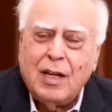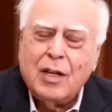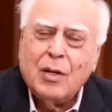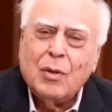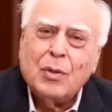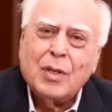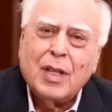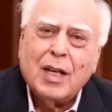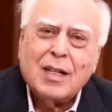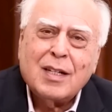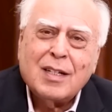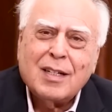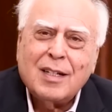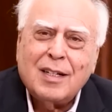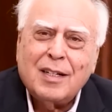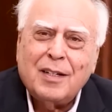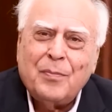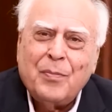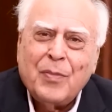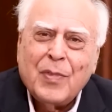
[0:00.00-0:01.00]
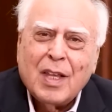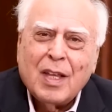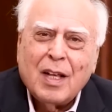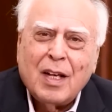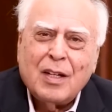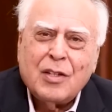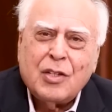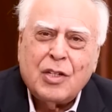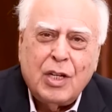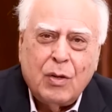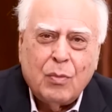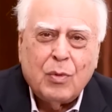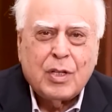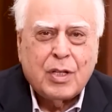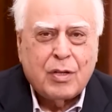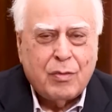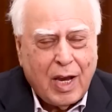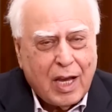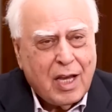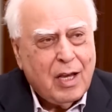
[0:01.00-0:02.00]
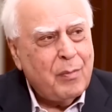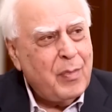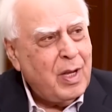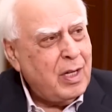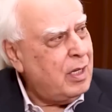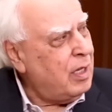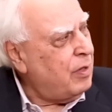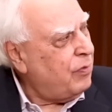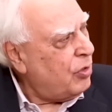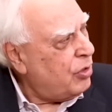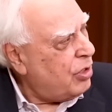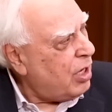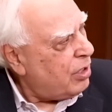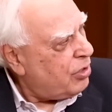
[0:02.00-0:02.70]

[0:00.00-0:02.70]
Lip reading: tell you that she was recommended for